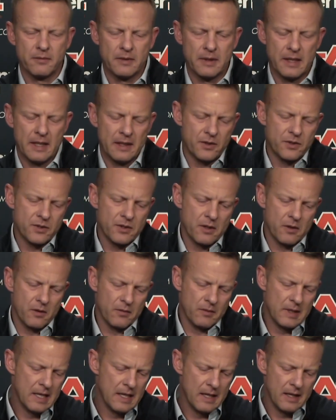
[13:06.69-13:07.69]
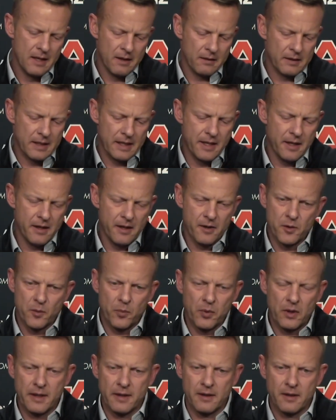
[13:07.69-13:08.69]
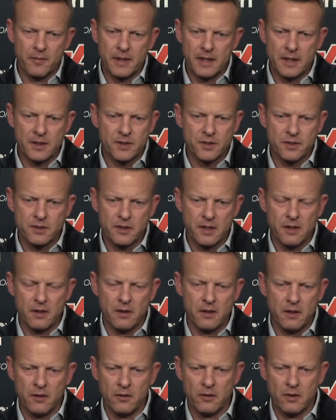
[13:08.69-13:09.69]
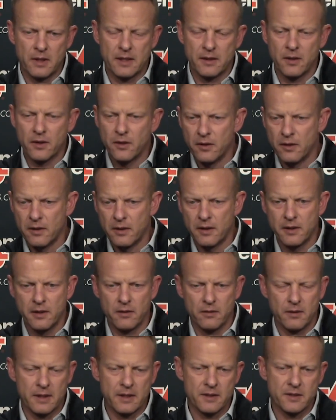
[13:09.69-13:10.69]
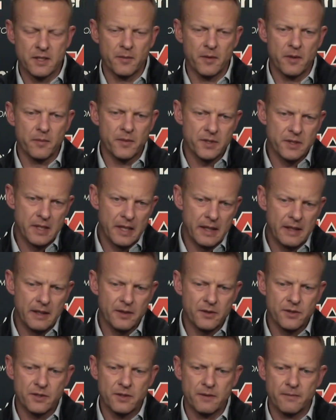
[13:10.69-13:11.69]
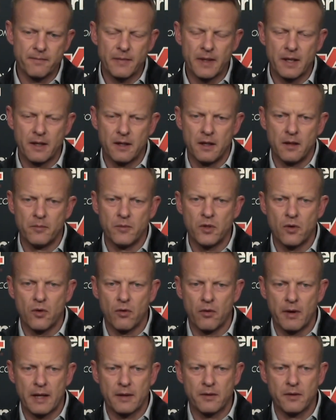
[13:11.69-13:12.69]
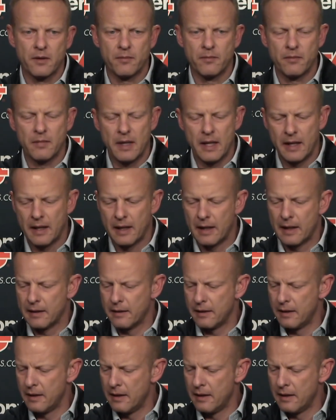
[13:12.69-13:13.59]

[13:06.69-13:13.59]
And so, like any other player, I mean, it's you look at the good, you look at some of the mistakes, you correct them, and